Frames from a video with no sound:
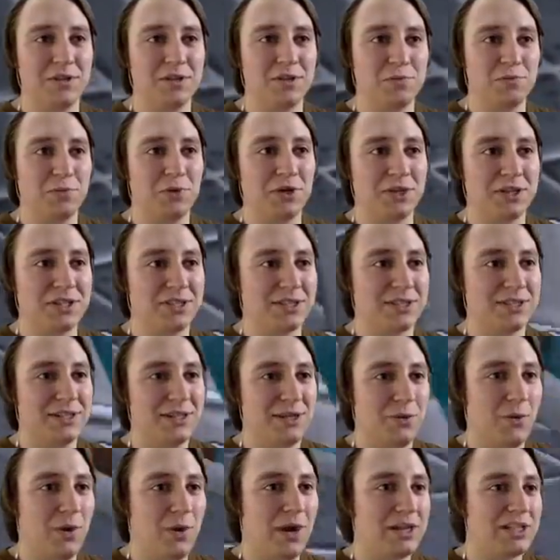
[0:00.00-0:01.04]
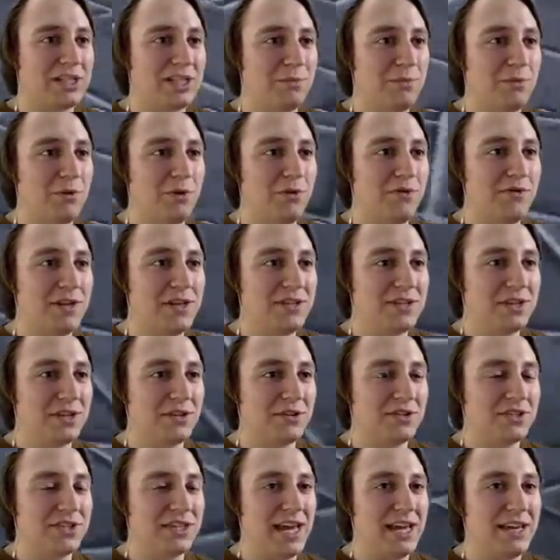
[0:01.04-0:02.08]
those books. Watch the movies,
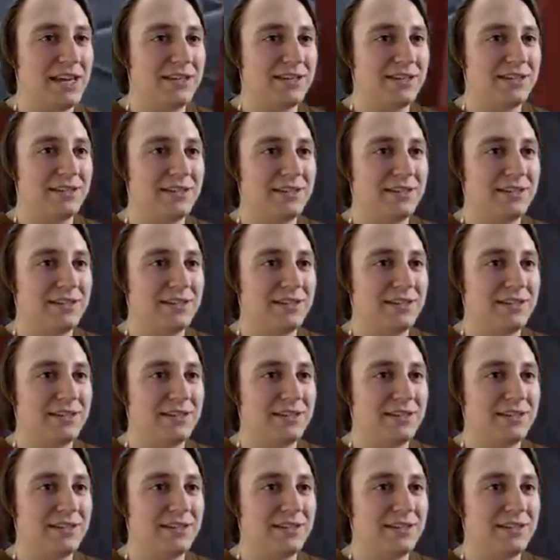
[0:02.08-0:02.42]
you're set.